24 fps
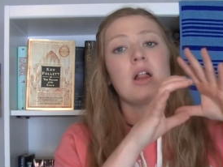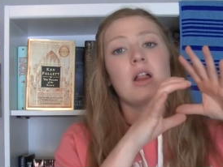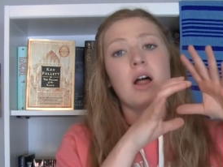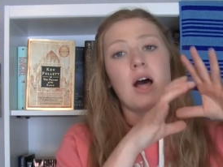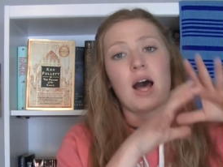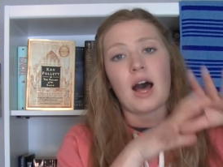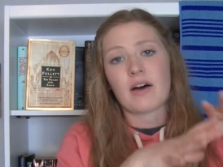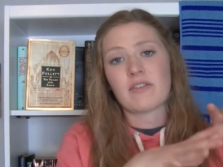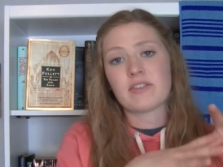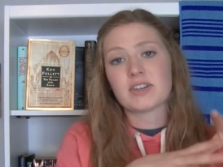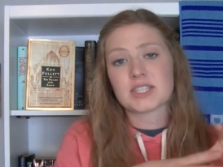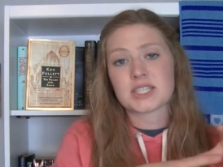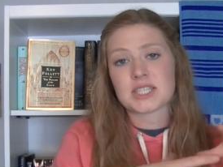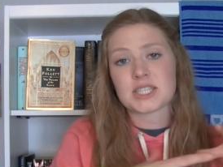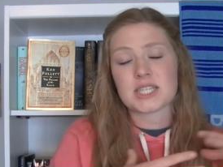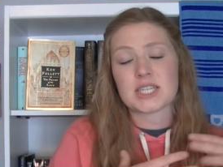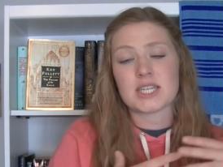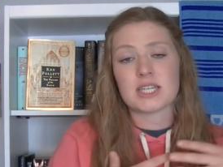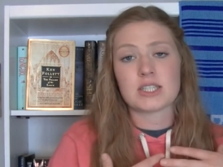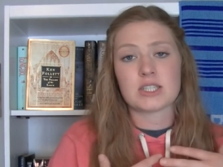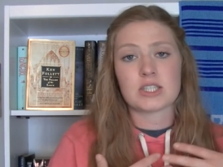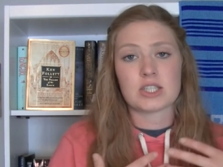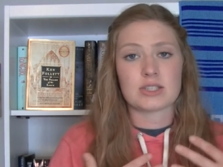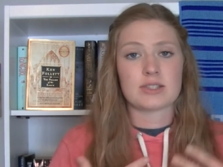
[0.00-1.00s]
Obviously
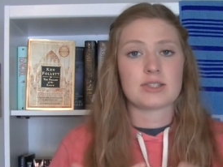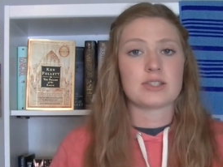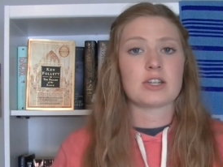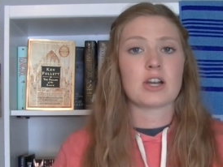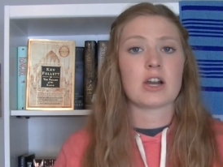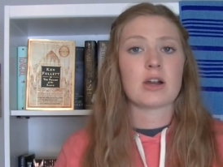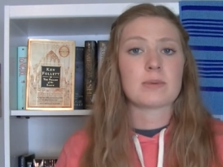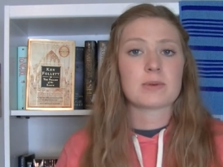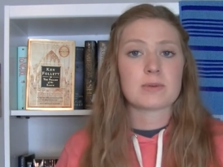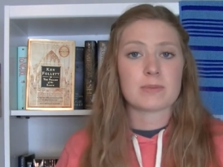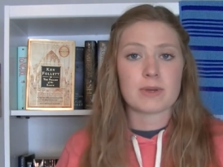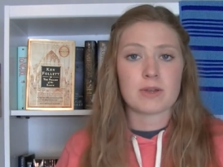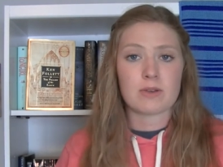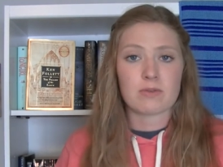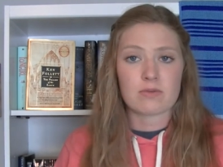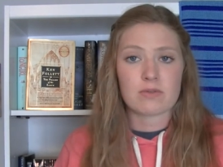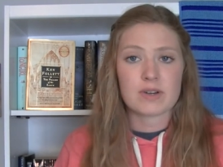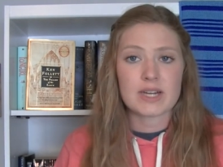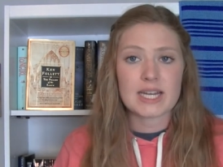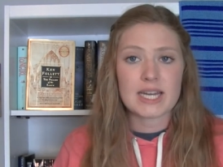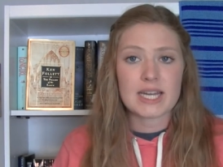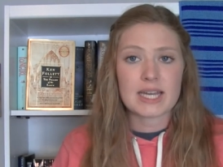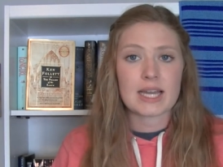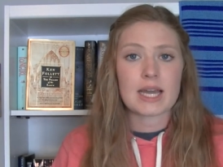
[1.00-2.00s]
it disturbed me
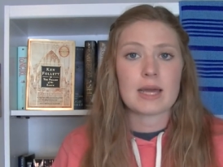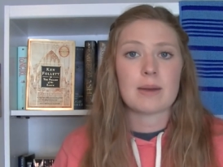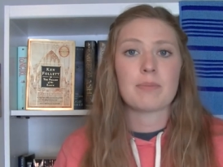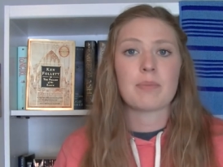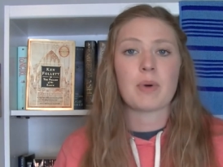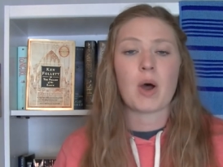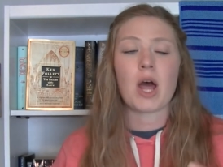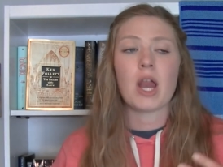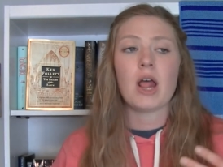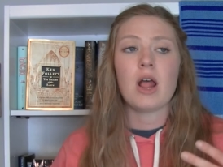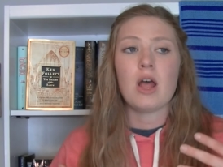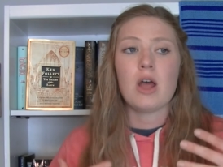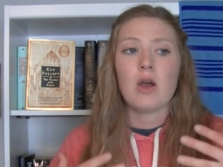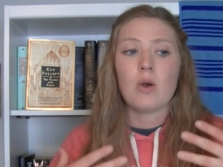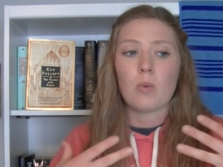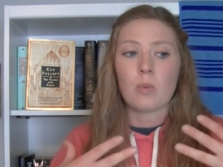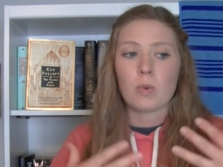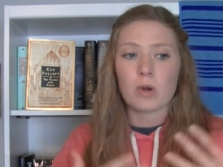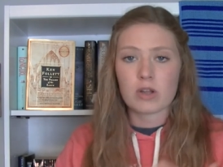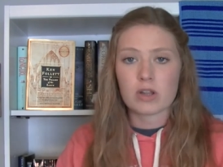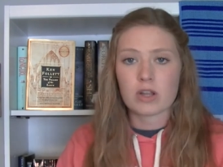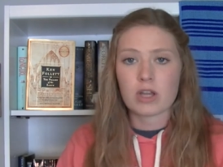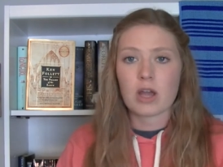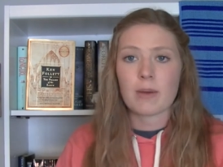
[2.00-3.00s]
reading it, but
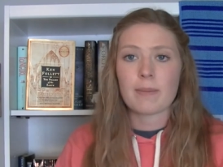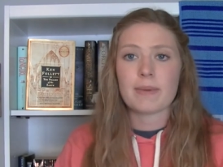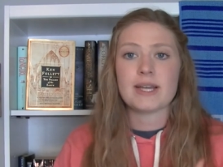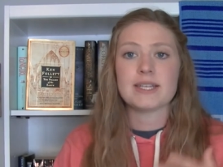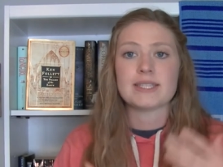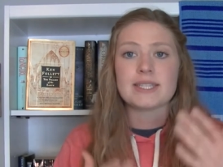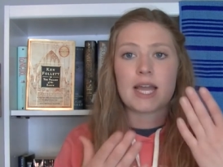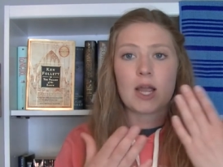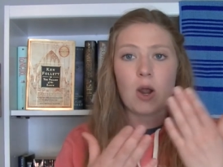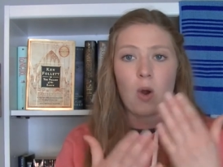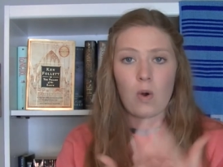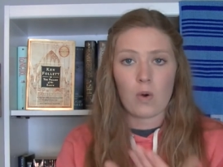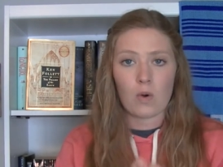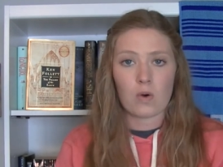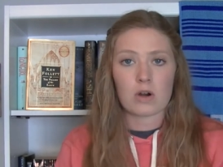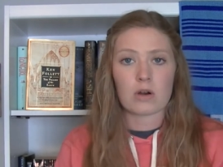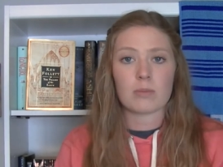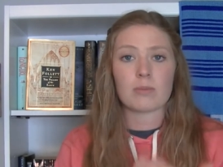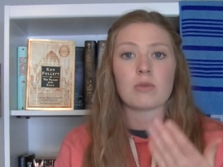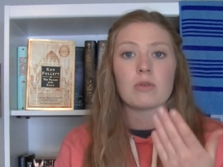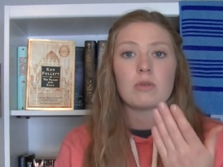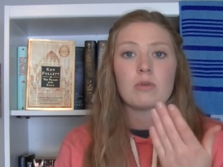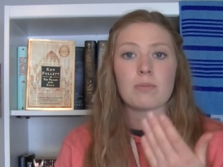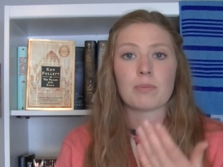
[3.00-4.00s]
William is a
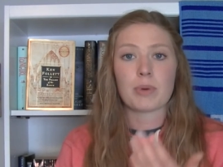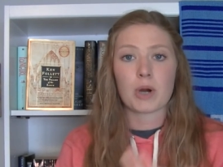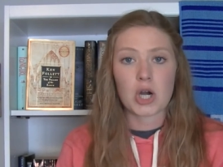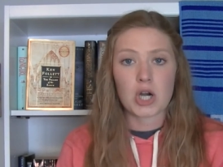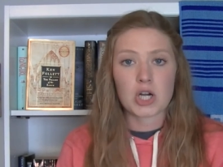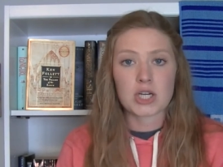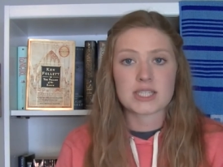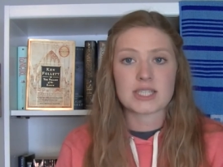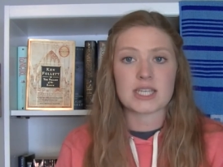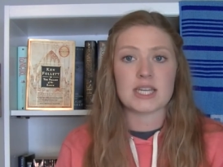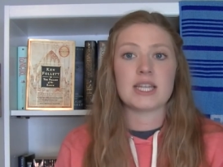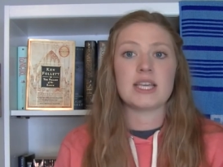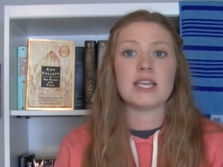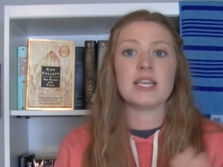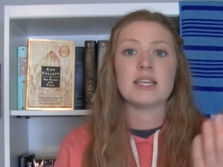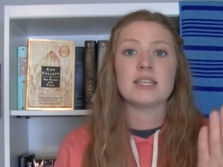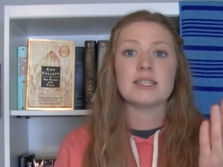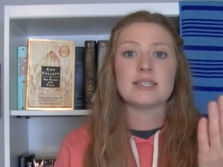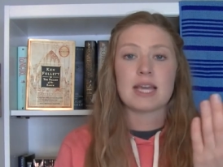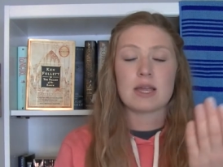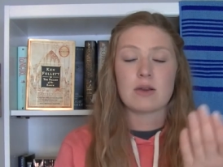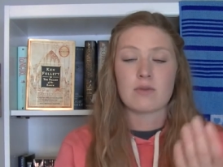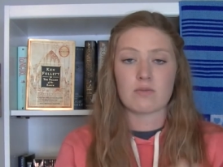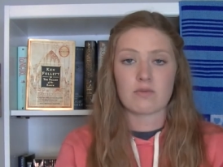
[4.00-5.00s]
horrible person. He
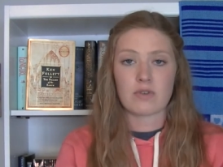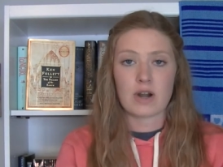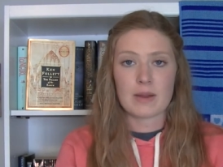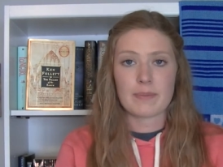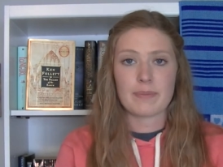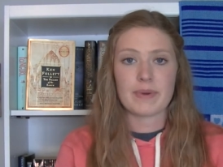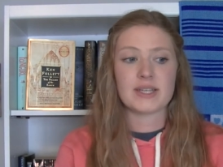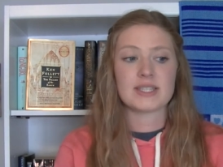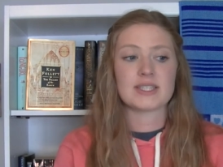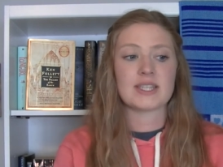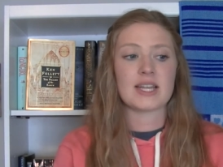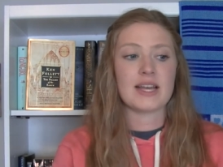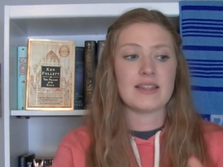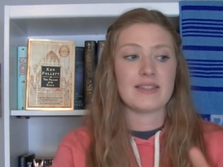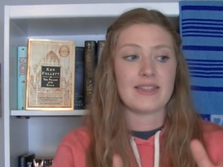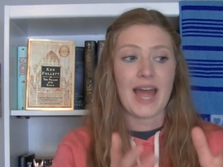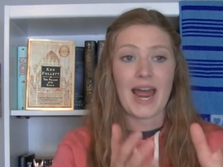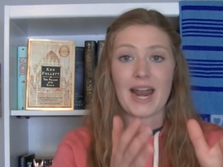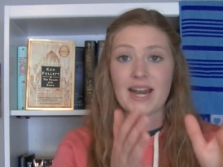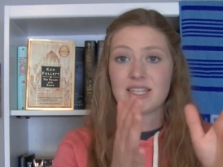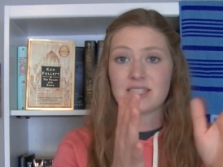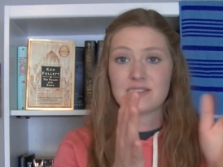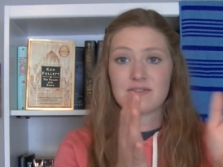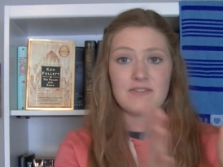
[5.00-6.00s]
is a rapist, and
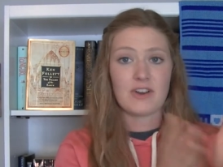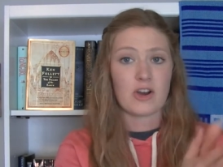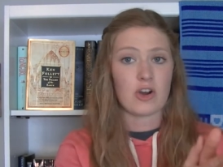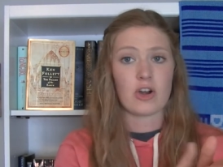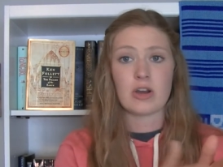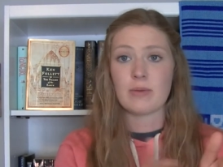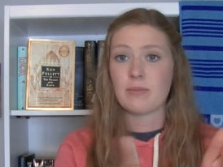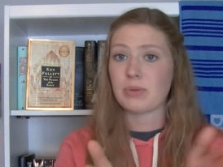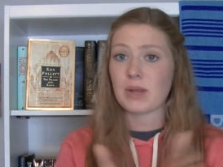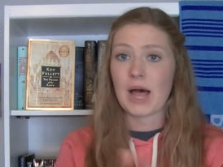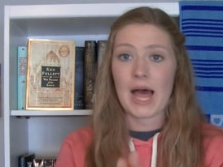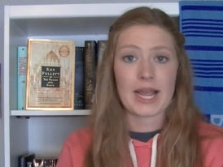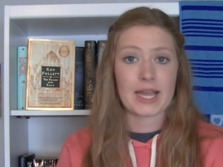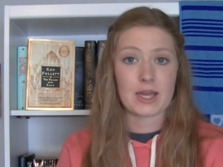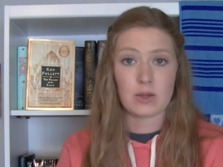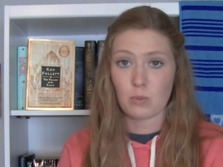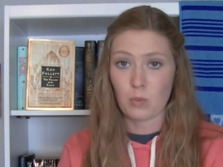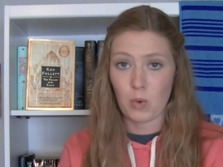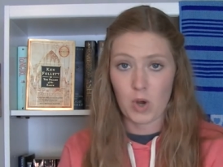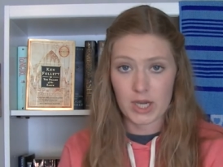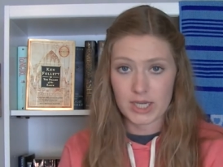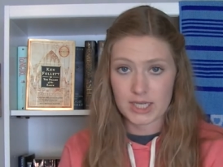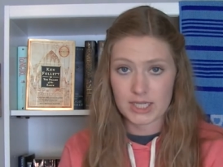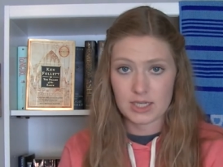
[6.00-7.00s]
that is very black
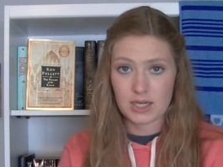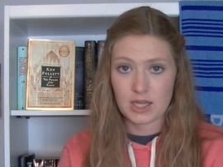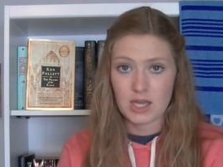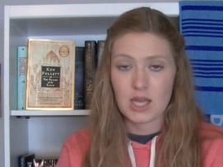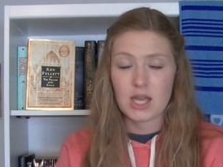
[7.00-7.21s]
and white.